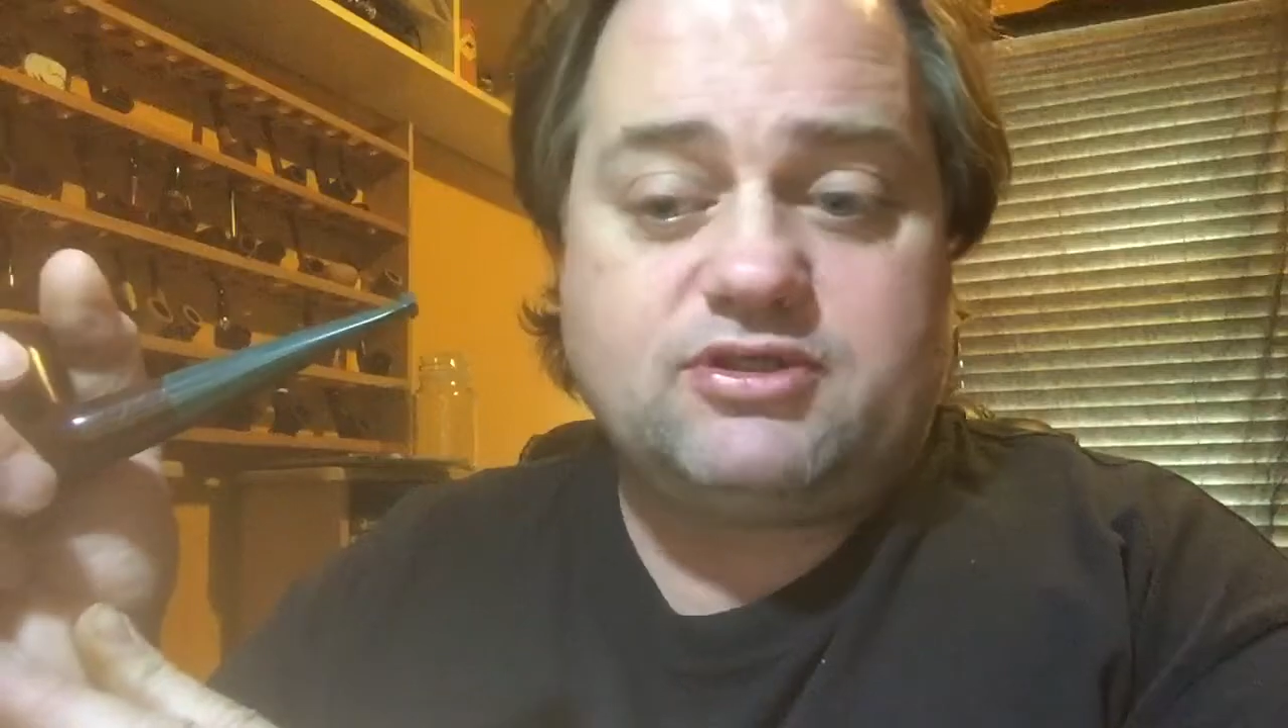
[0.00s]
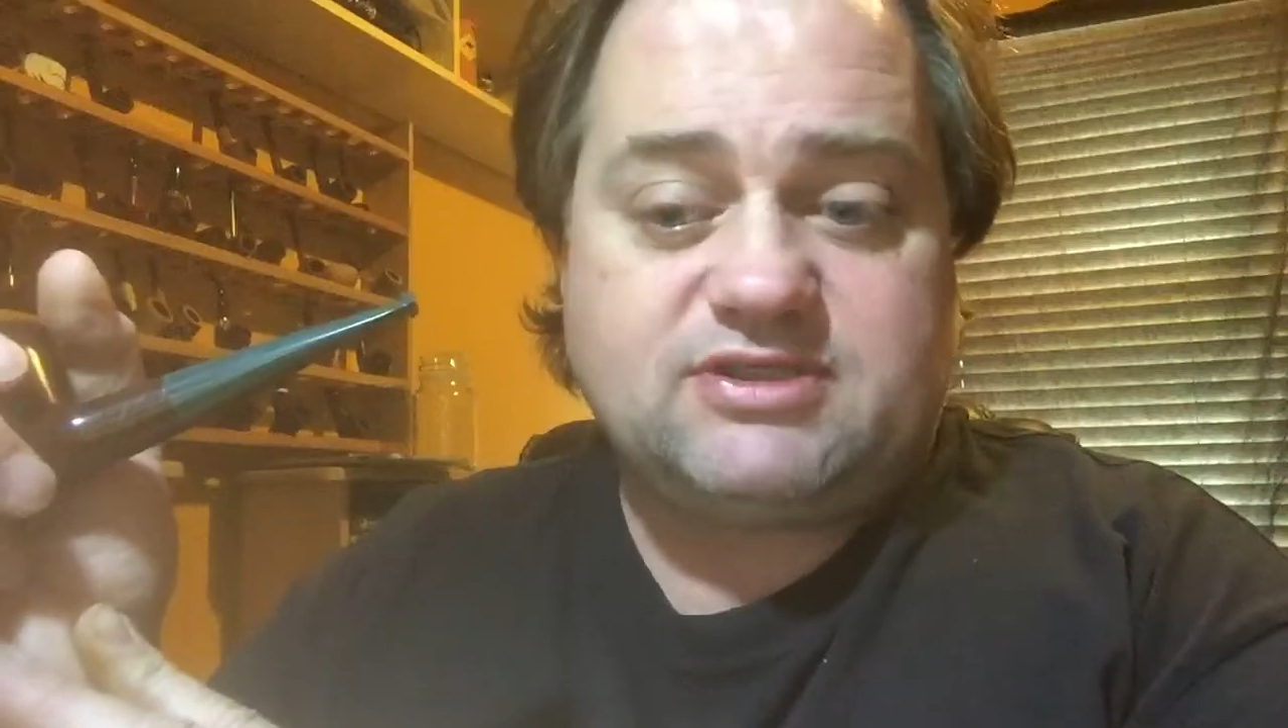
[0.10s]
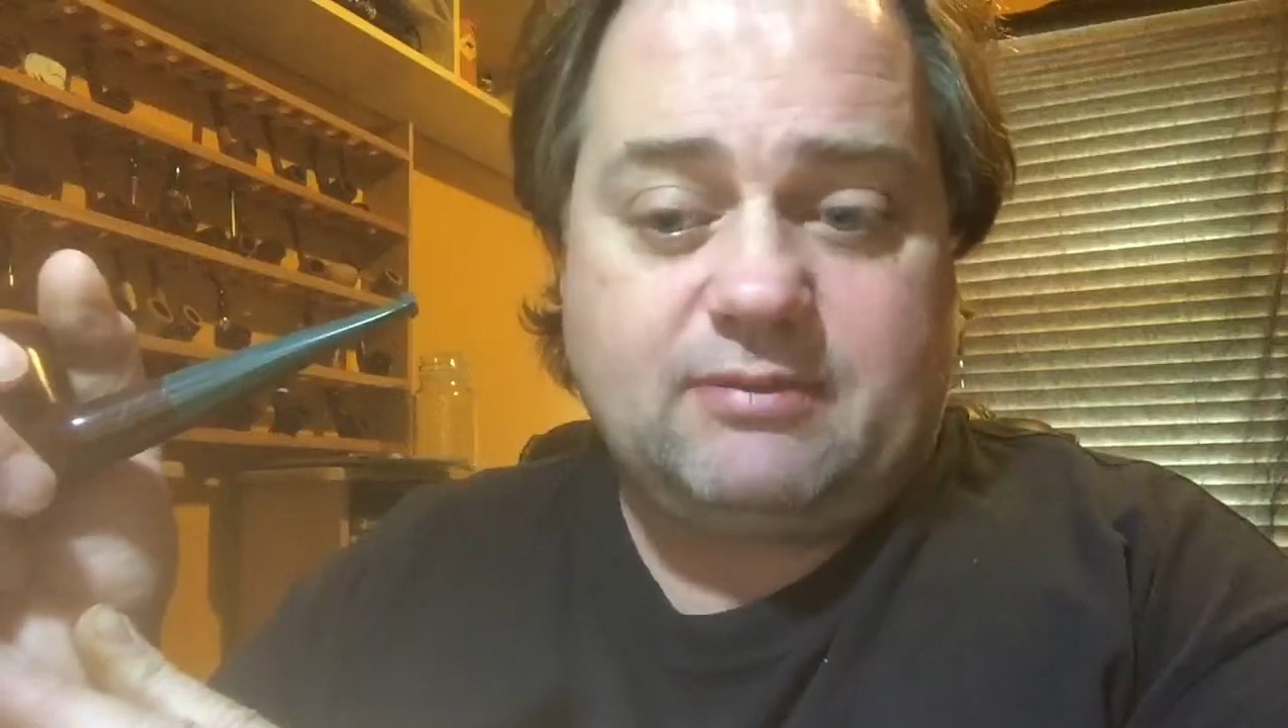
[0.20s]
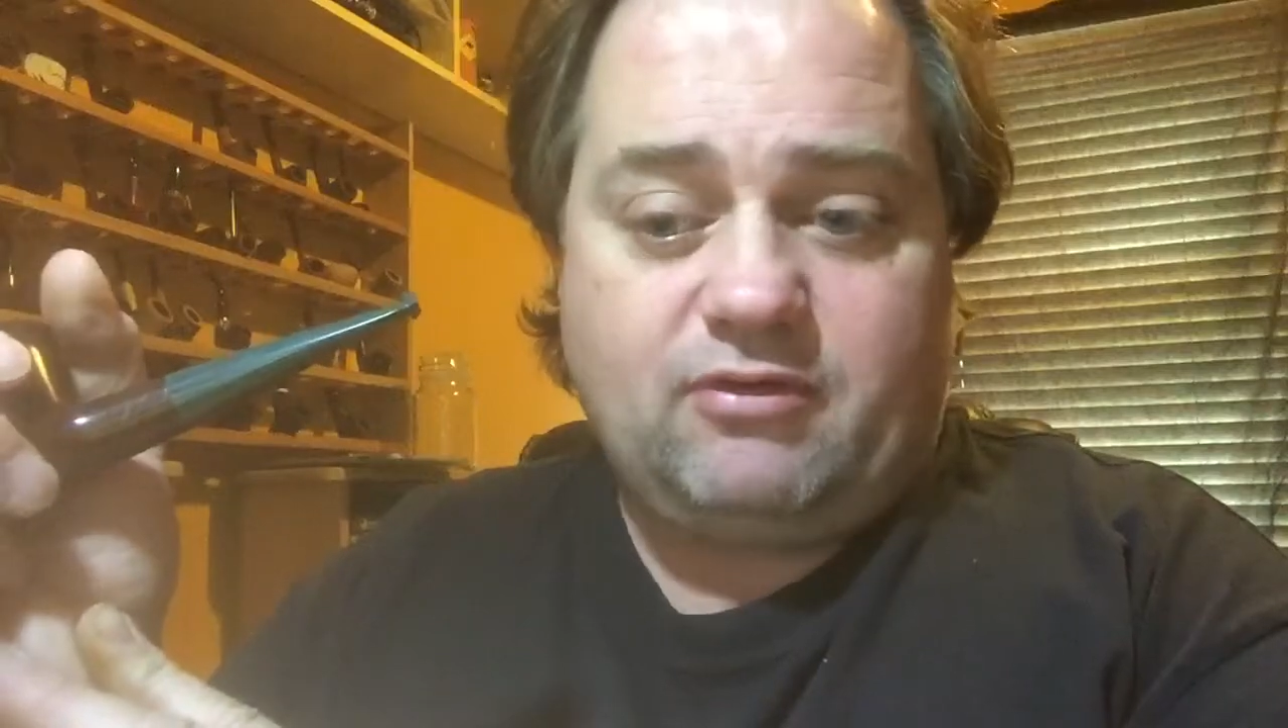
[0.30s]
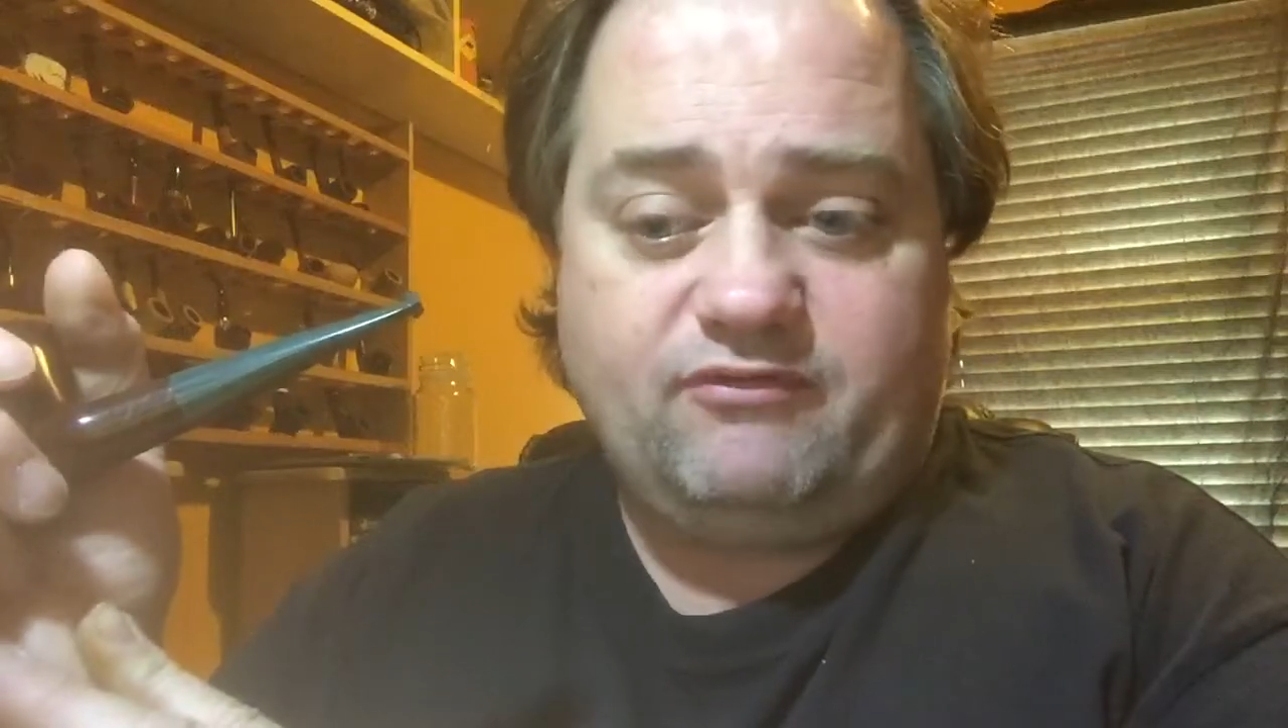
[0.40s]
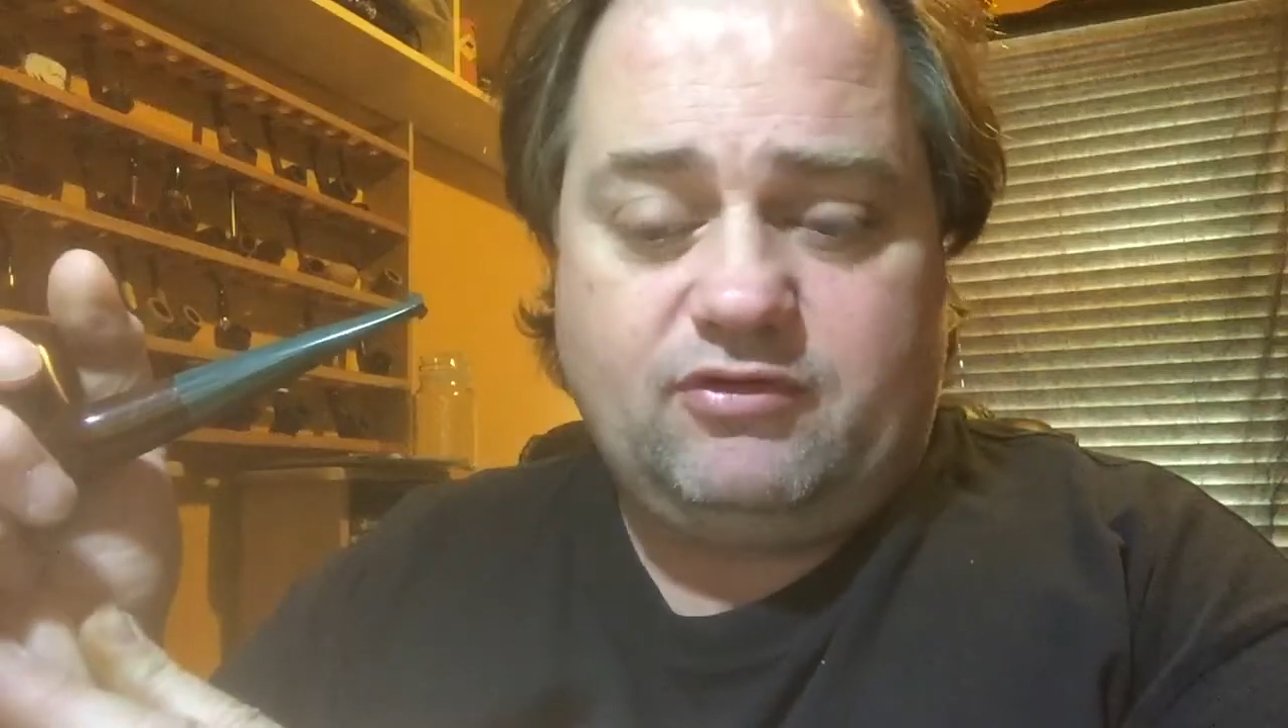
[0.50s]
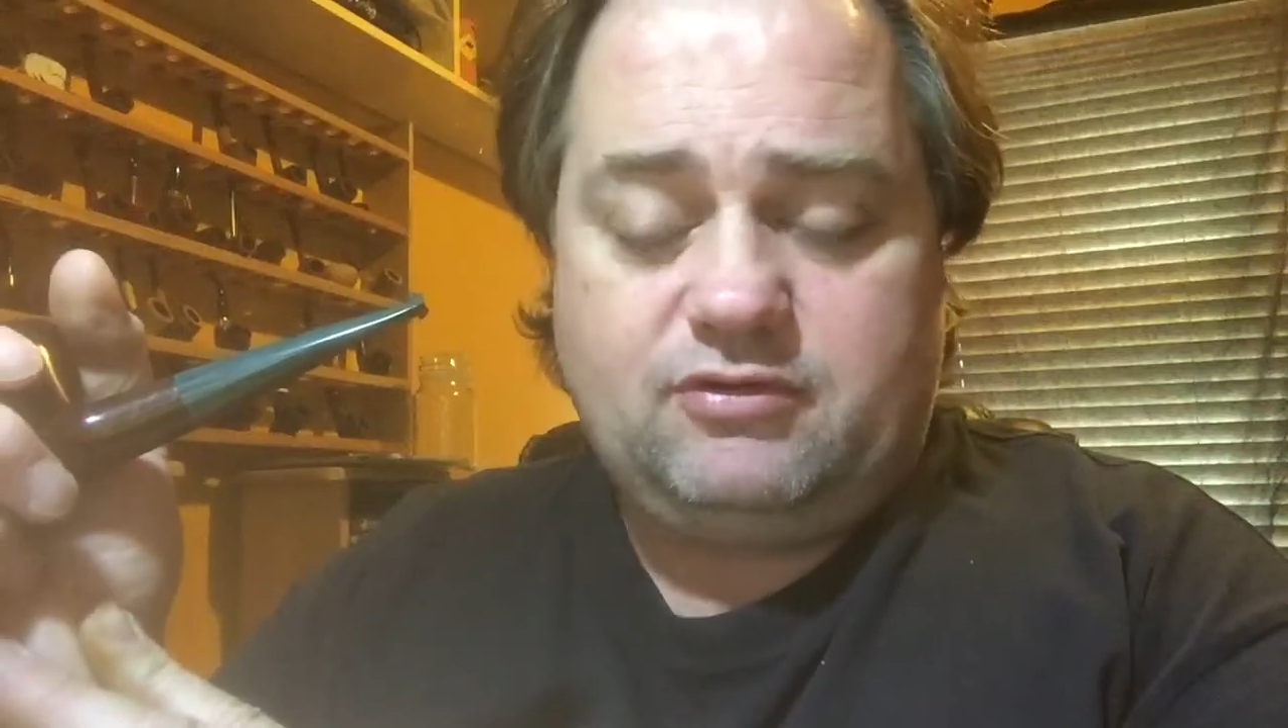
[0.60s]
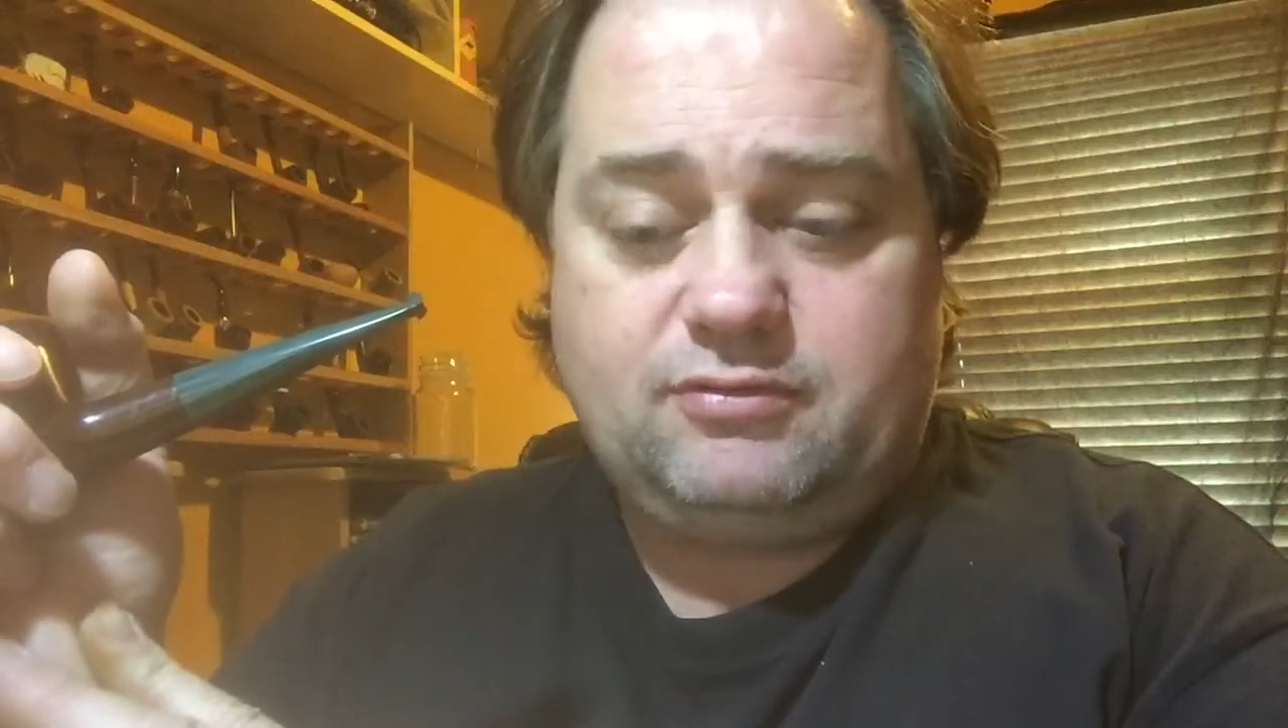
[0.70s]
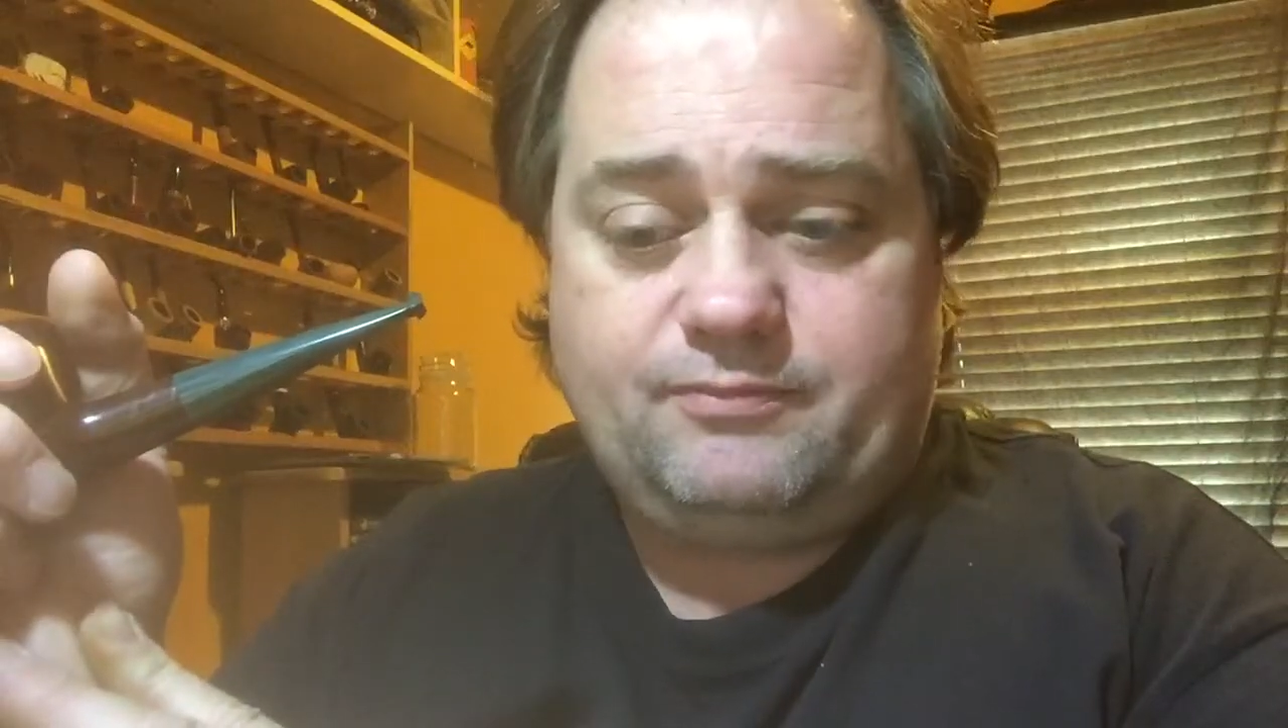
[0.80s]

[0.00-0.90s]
some of it.